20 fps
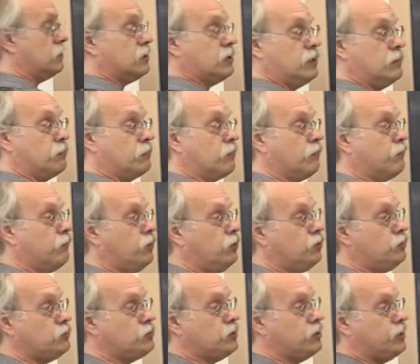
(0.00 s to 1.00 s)
the number of
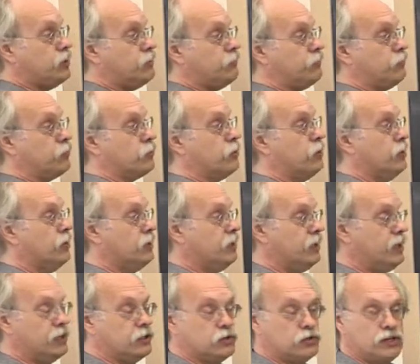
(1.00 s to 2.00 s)
rows, and therefore
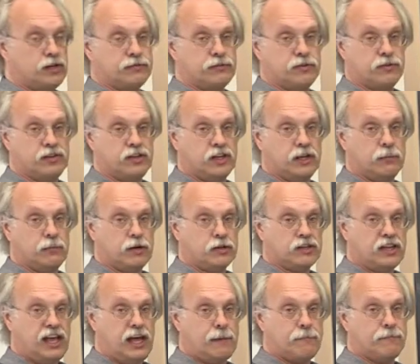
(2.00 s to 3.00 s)
I don't have to think
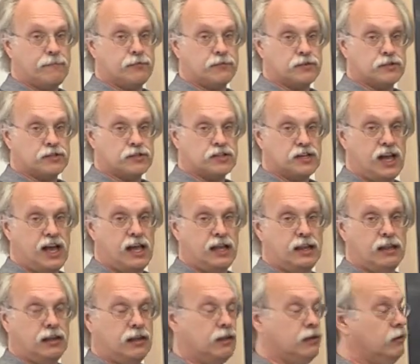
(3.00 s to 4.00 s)
about m versus
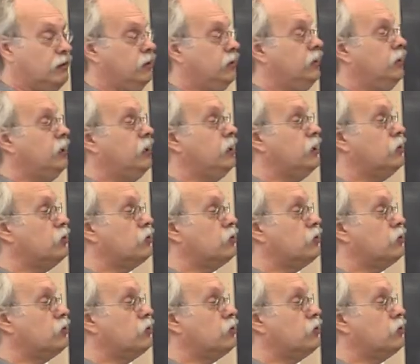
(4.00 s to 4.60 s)
n in